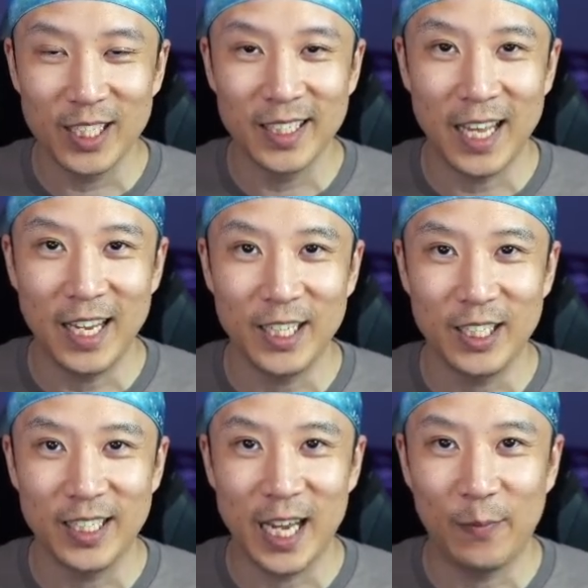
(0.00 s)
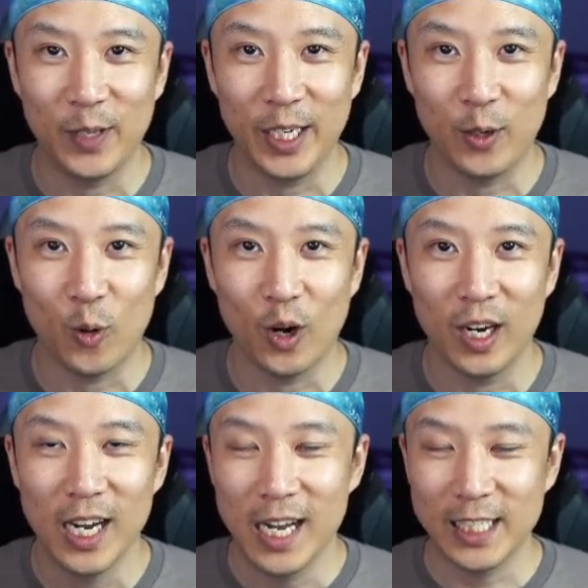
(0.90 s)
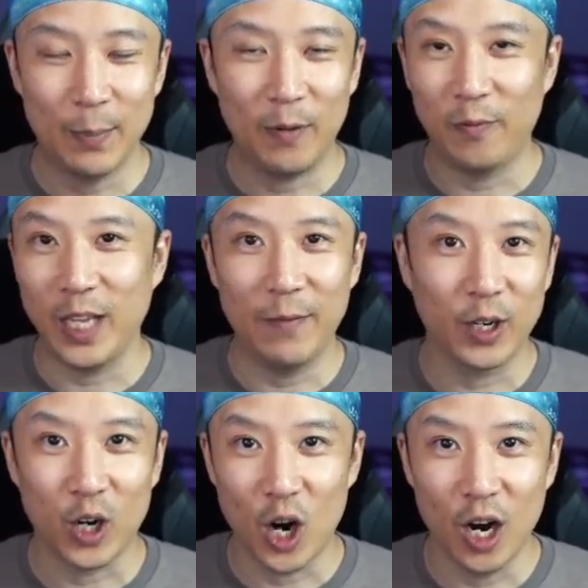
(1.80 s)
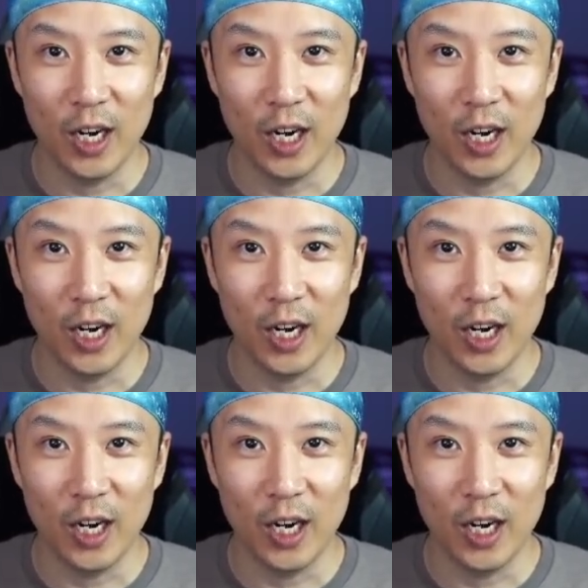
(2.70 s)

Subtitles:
I think she's definitely your type of flavor card,